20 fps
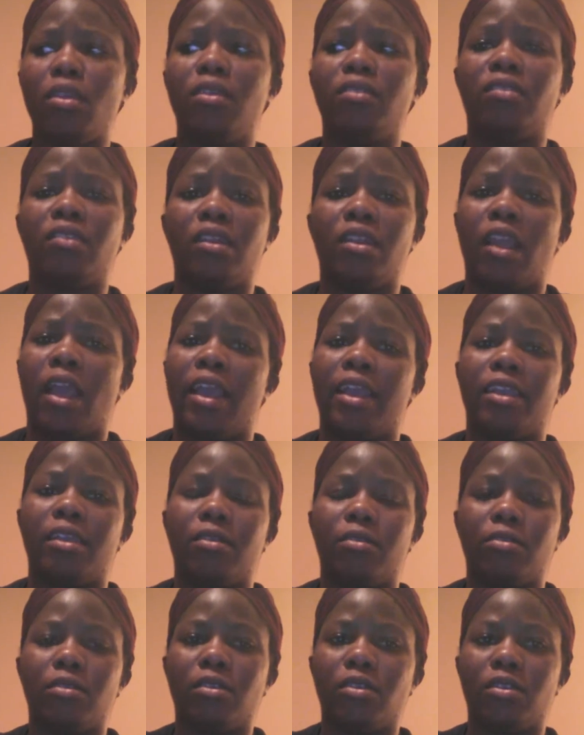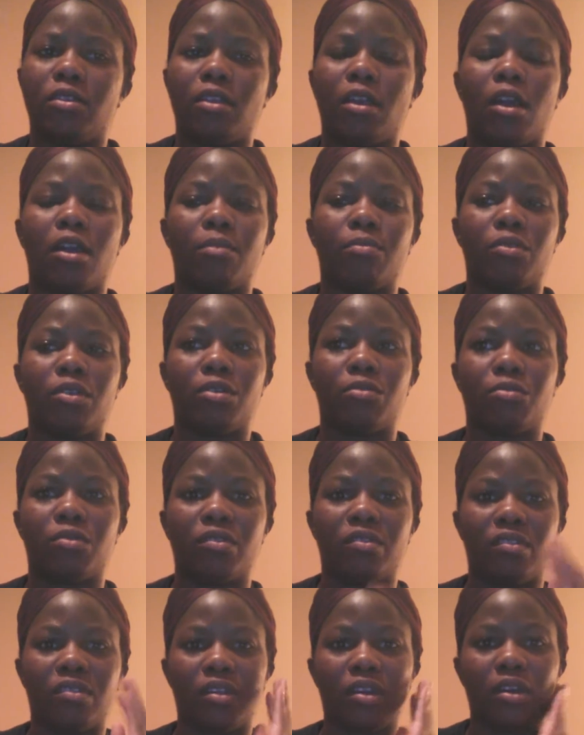Tonight, there
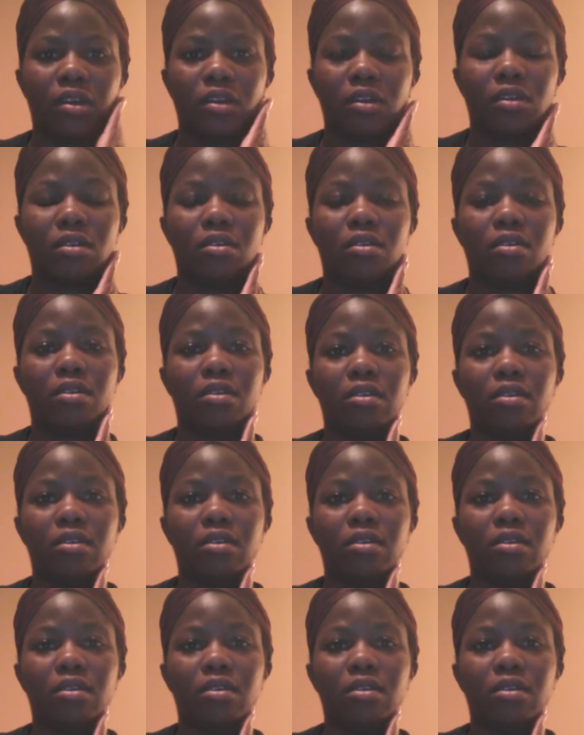was a